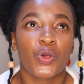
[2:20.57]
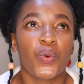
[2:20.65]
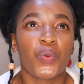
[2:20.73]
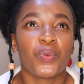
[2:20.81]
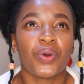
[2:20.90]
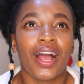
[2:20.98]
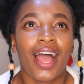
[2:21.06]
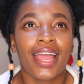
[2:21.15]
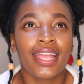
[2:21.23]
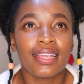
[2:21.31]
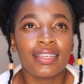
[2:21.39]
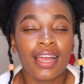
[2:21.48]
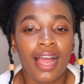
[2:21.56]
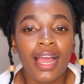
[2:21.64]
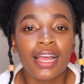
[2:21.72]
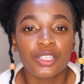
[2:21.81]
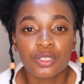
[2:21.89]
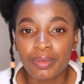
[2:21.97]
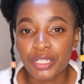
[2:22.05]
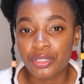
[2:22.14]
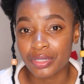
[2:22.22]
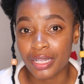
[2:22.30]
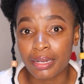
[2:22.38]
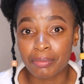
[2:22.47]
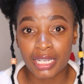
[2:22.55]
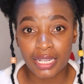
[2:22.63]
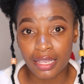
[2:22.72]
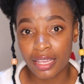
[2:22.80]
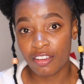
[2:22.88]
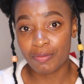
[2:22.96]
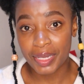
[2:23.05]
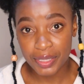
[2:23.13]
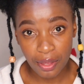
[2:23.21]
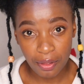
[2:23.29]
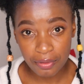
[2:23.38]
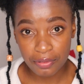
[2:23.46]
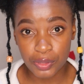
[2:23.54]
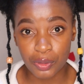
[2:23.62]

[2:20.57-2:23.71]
So I had to make sure that I'm taking care of myself.